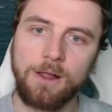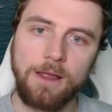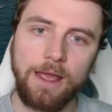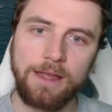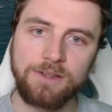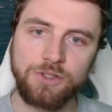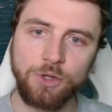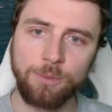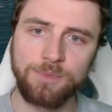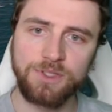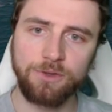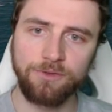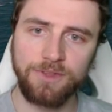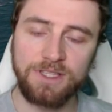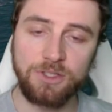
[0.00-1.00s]
In terms
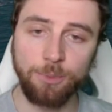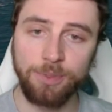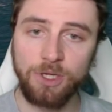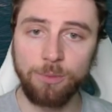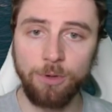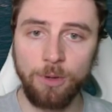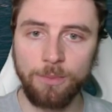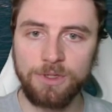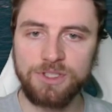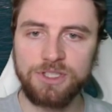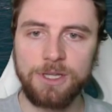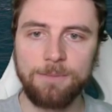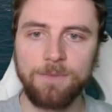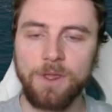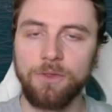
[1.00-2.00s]
of the torpedo bombers,
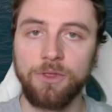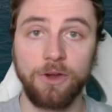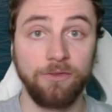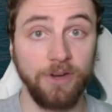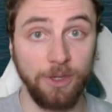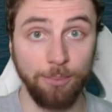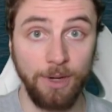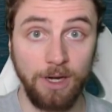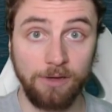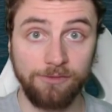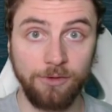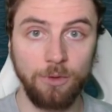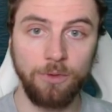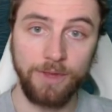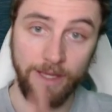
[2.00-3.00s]
they are very
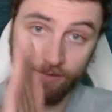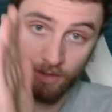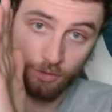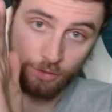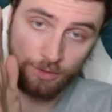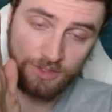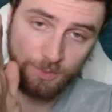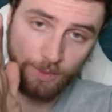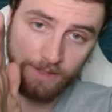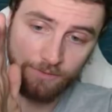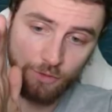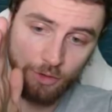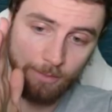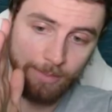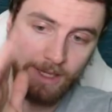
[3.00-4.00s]
powerful. They have a cross-wave
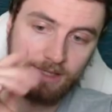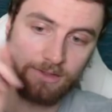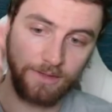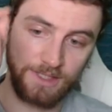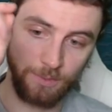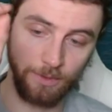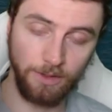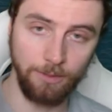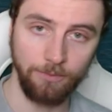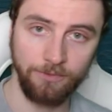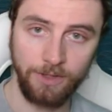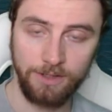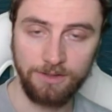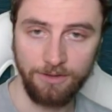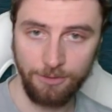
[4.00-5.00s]
drop pattern. That's one at the
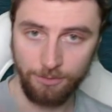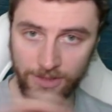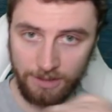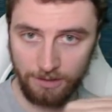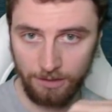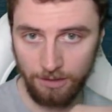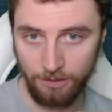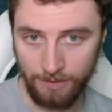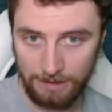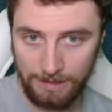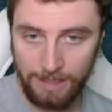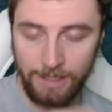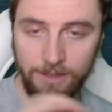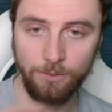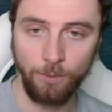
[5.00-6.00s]
front, 3 on the
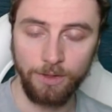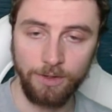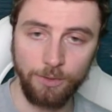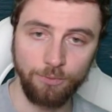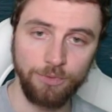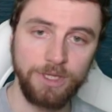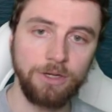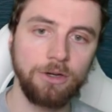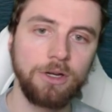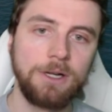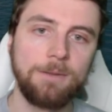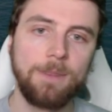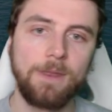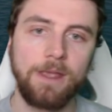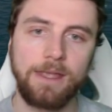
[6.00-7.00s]
line, 1 in the rear.
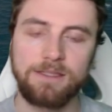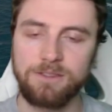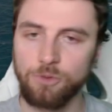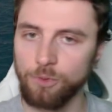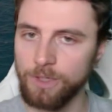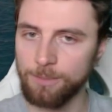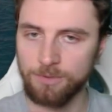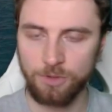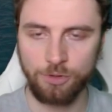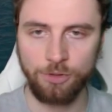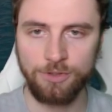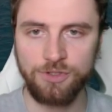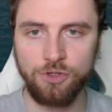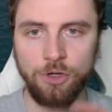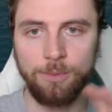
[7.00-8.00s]
You're able to
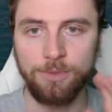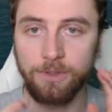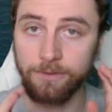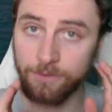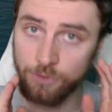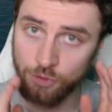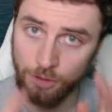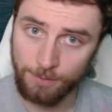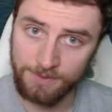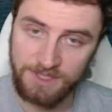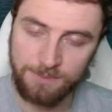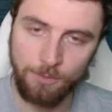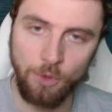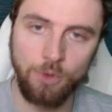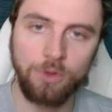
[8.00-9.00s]
cross-drop, you're able to drop in
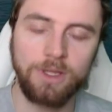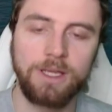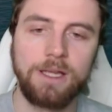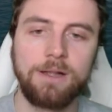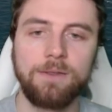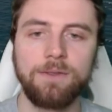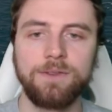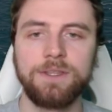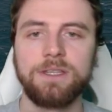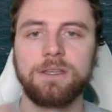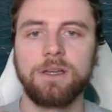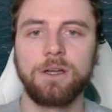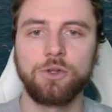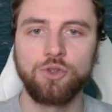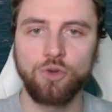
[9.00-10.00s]
smoke.
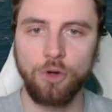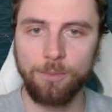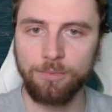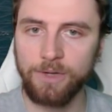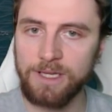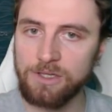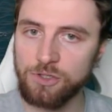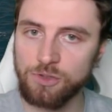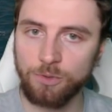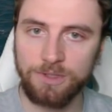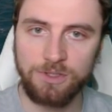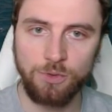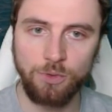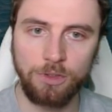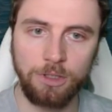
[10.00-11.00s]
The drop range is only
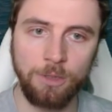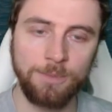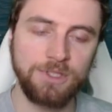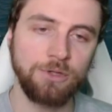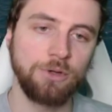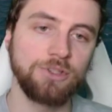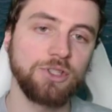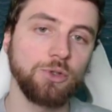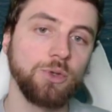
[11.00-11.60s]
2 kilometers.